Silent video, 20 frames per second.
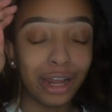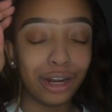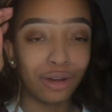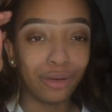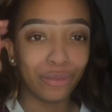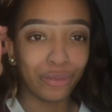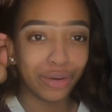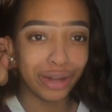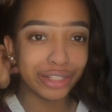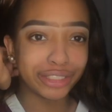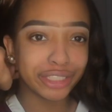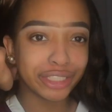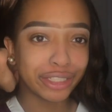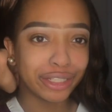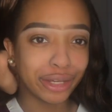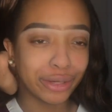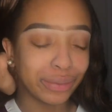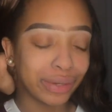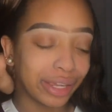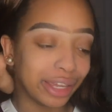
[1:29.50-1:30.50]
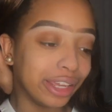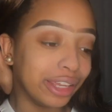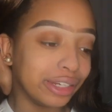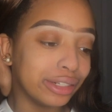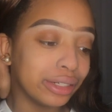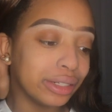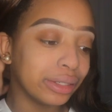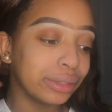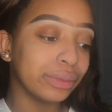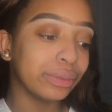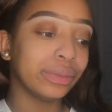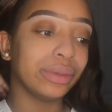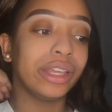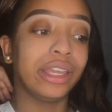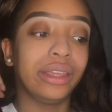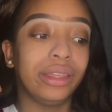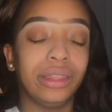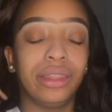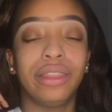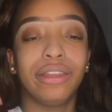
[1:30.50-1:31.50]
I don't want to go in
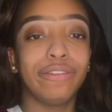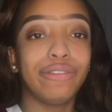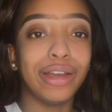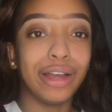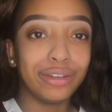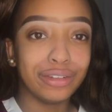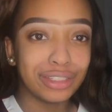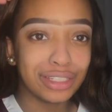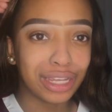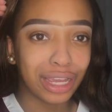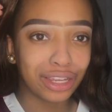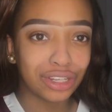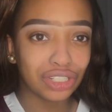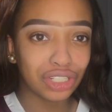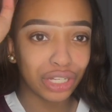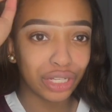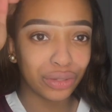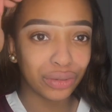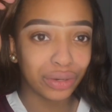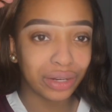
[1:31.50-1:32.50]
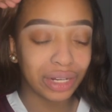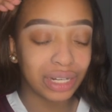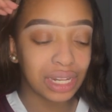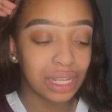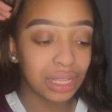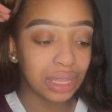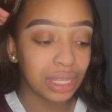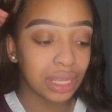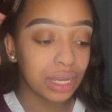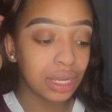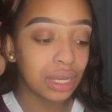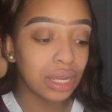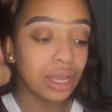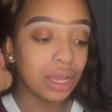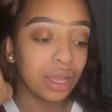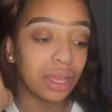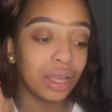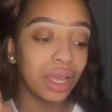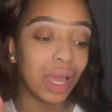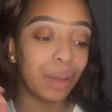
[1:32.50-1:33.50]
with foundation or anything.
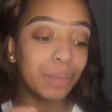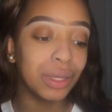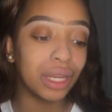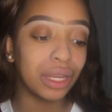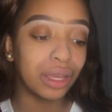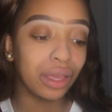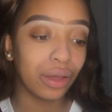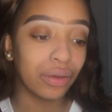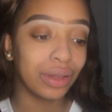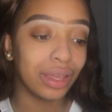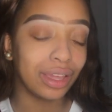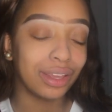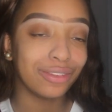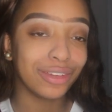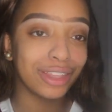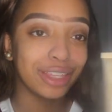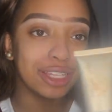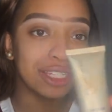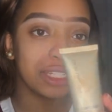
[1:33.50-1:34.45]
I'm gonna go in with